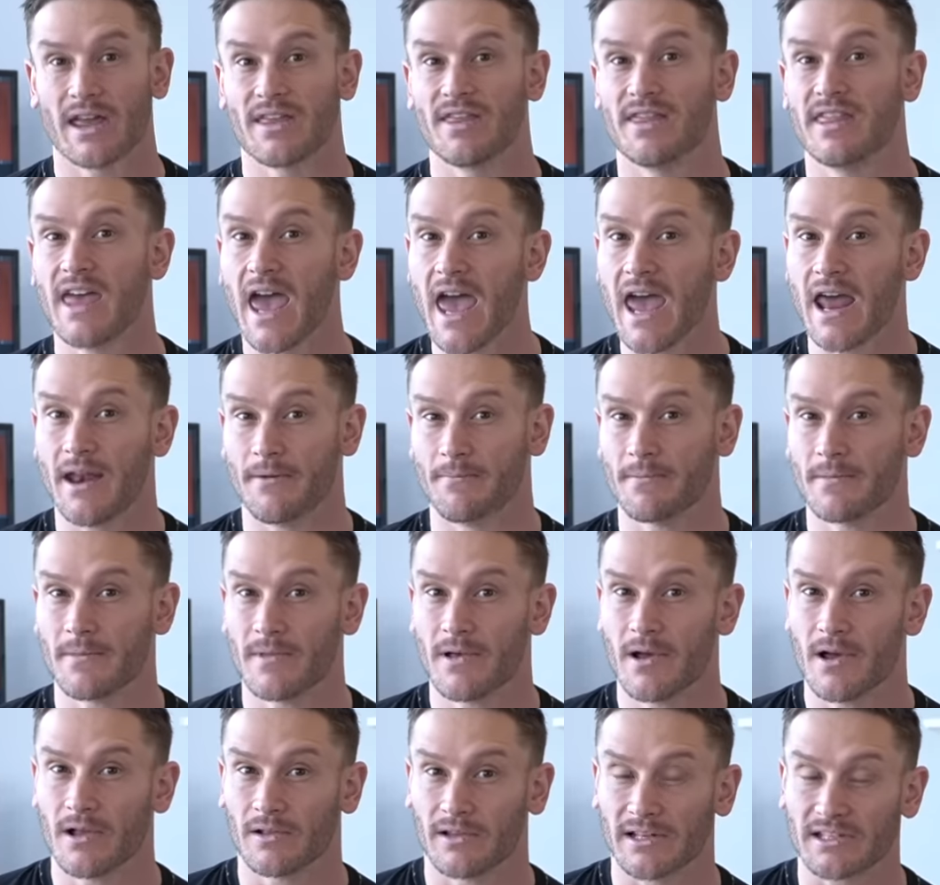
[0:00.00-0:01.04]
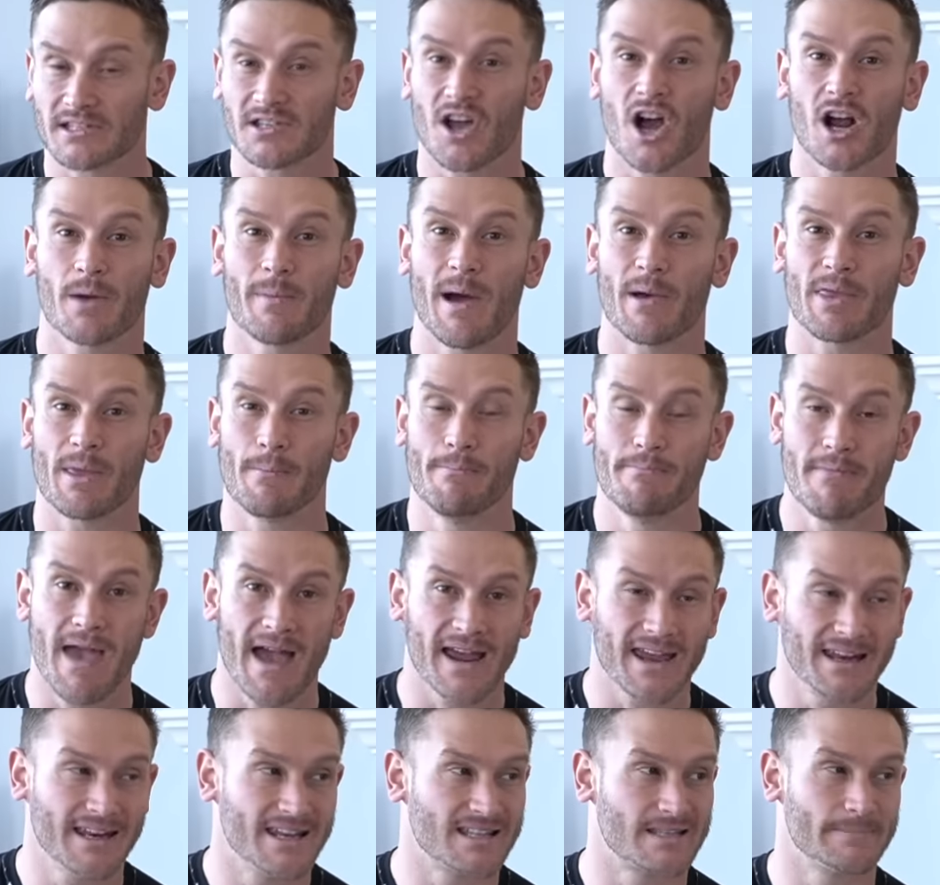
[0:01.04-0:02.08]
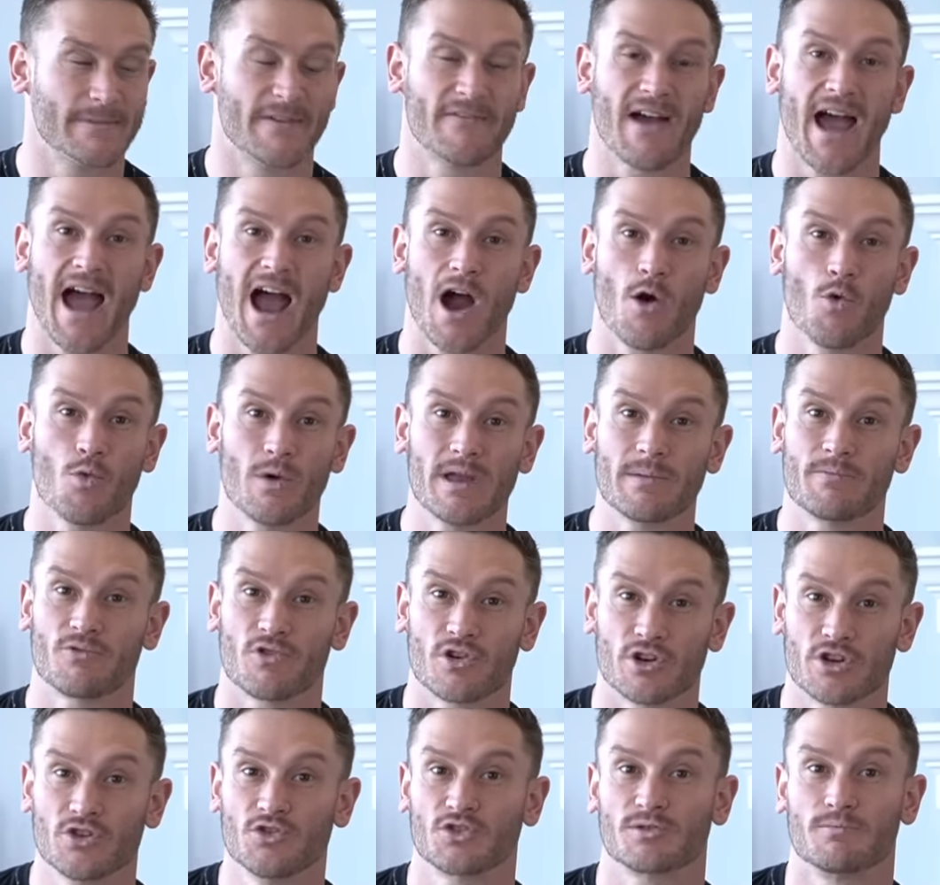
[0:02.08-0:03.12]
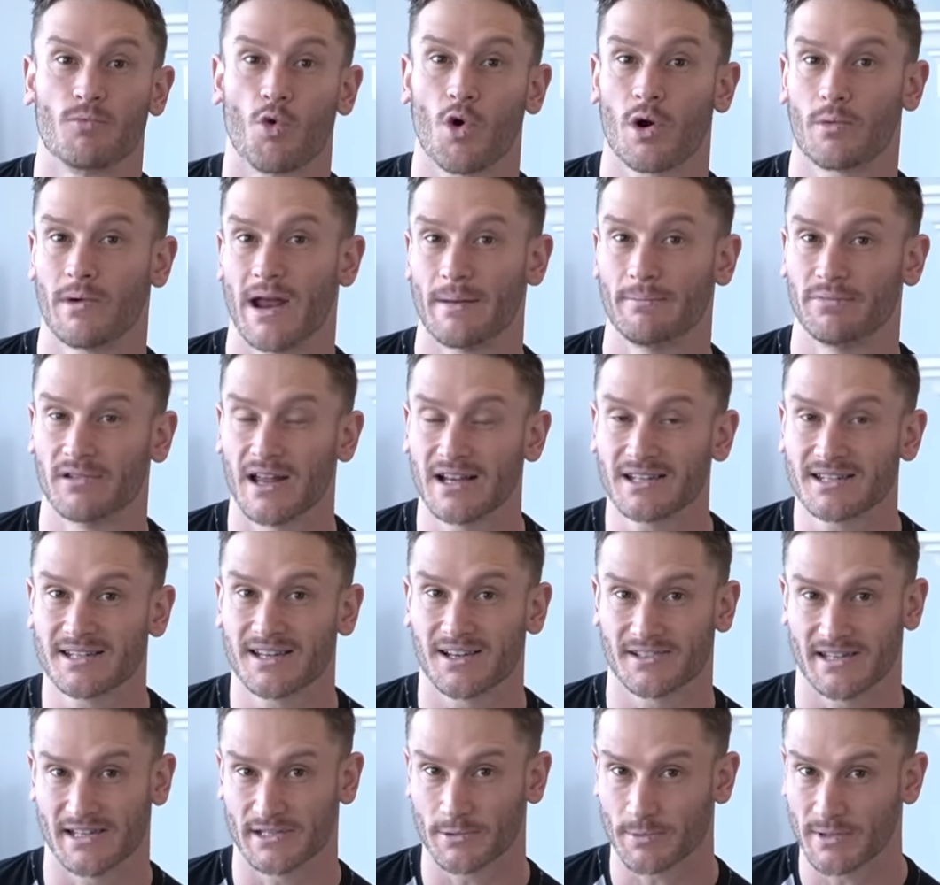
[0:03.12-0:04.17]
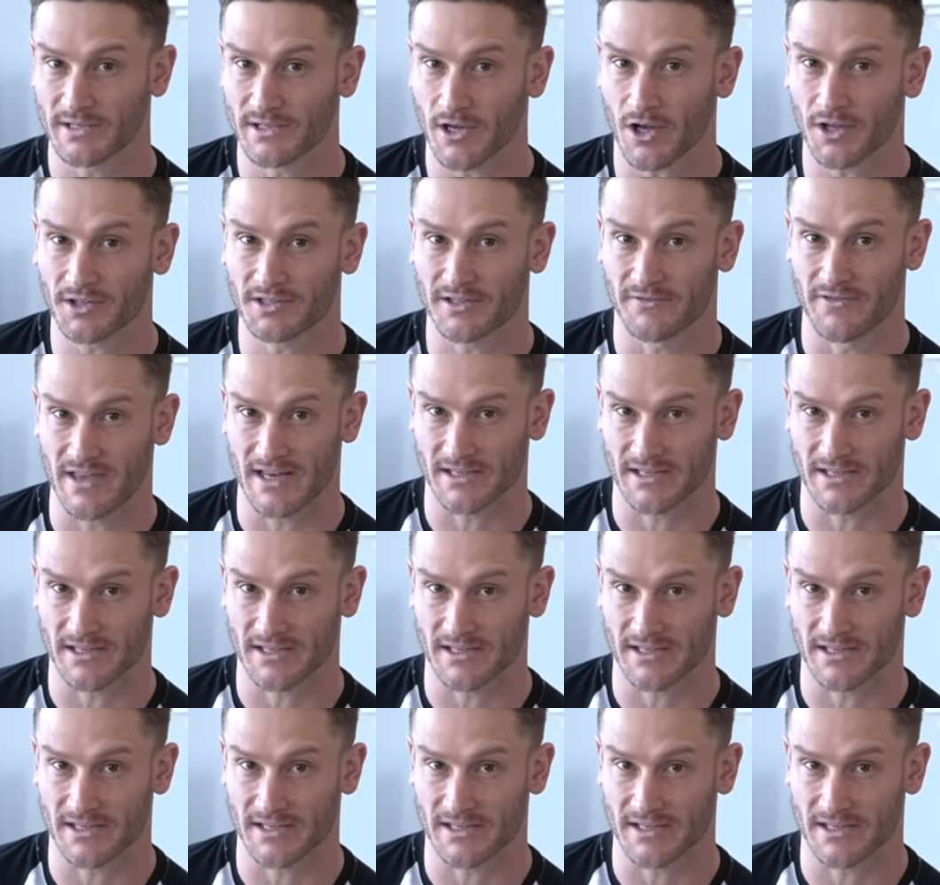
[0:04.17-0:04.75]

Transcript: Okay, then let's talk about the mechanism of how we produce more red blood cells as a result of